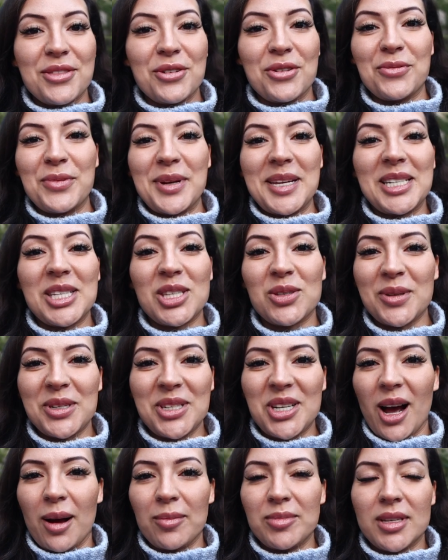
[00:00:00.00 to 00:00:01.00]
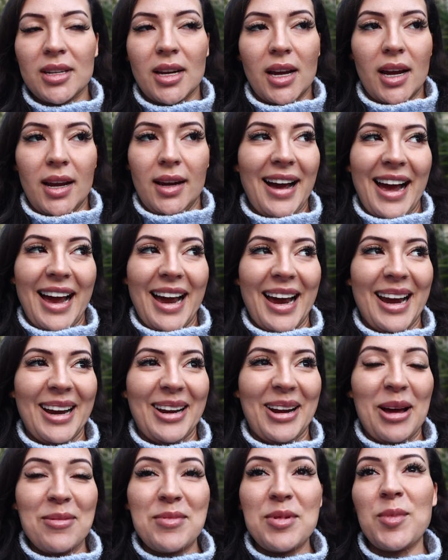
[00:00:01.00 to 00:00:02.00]
thought we'd switch it up today,
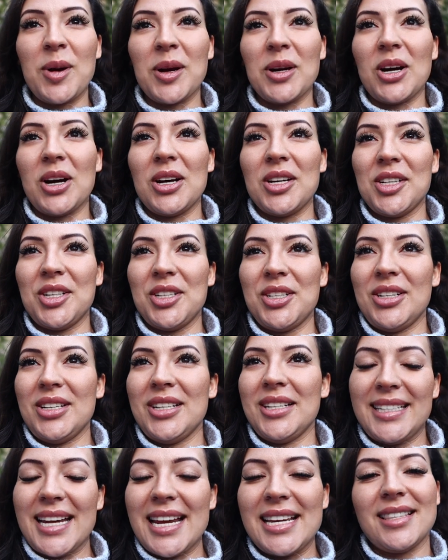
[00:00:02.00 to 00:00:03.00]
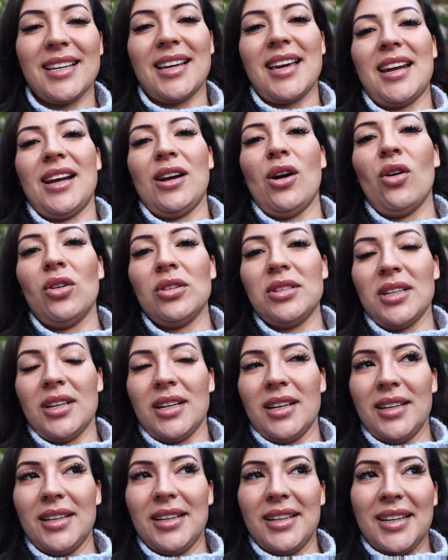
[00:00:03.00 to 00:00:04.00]
and I'm in my garden. Days are getting
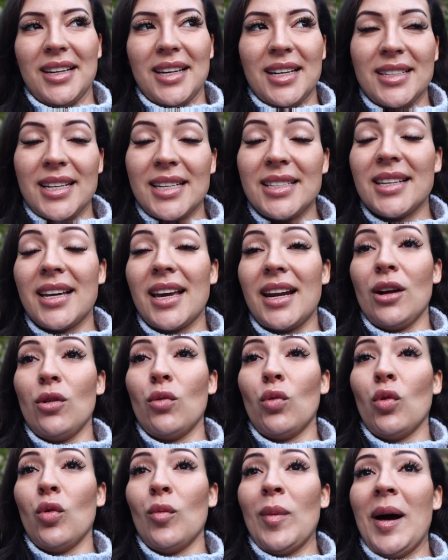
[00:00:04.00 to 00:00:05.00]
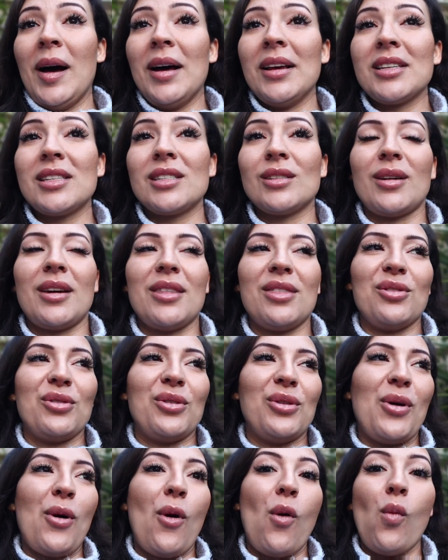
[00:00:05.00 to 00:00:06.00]
hotter. Days are getting warmer, so I
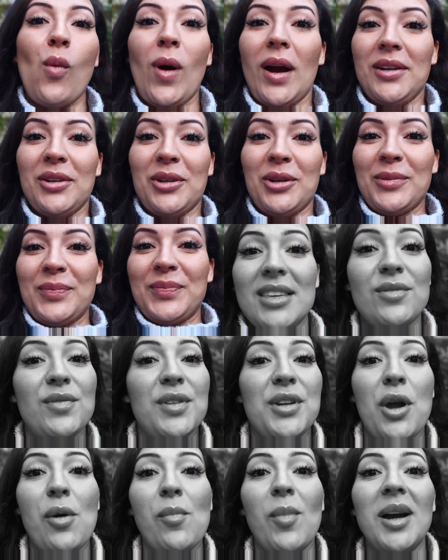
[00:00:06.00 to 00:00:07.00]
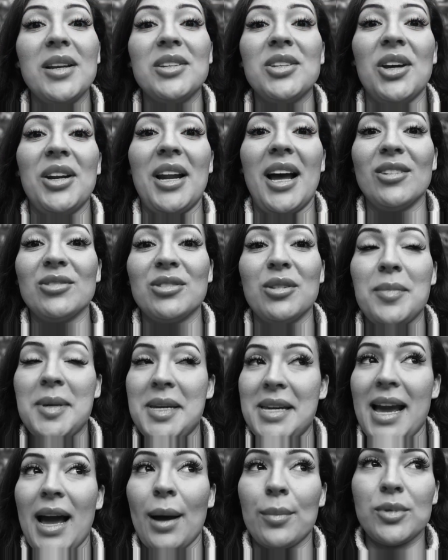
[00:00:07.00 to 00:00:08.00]
thought, why not? This video might turn out to
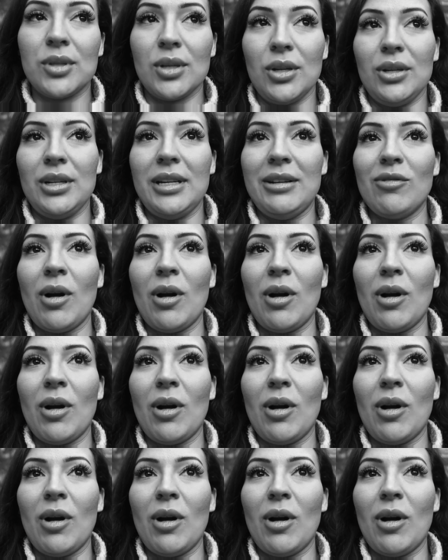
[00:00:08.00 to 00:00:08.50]
be absolutely